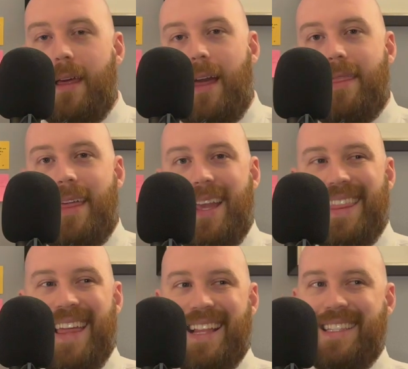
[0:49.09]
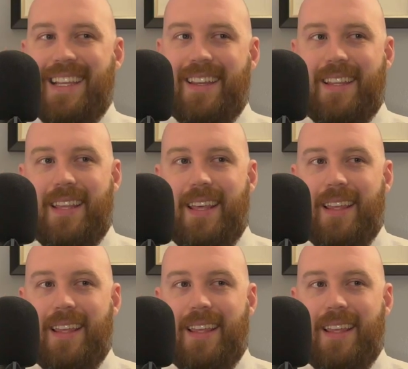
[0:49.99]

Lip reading: I think that's it.